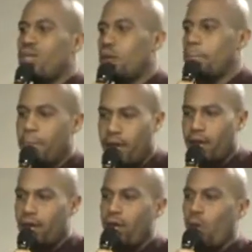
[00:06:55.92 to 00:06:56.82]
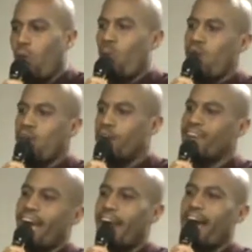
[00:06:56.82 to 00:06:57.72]
we commit, we are
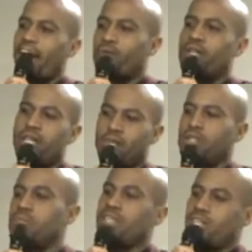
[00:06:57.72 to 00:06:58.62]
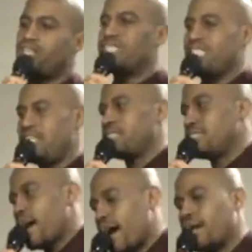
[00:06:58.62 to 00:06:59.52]
not out of redemption because Jesus
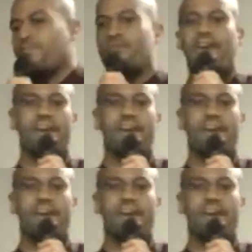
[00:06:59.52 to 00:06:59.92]
died. If we